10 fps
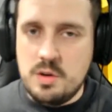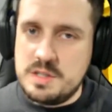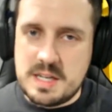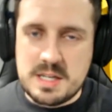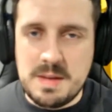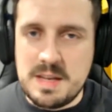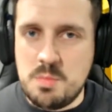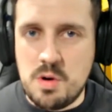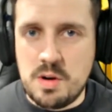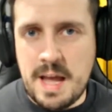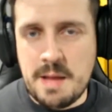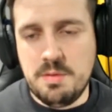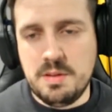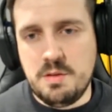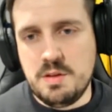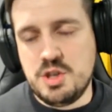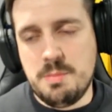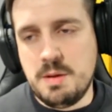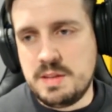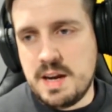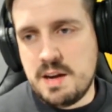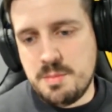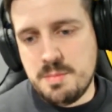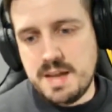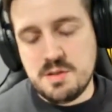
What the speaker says: Isaac Smith is more than capable of doing a job out there for me.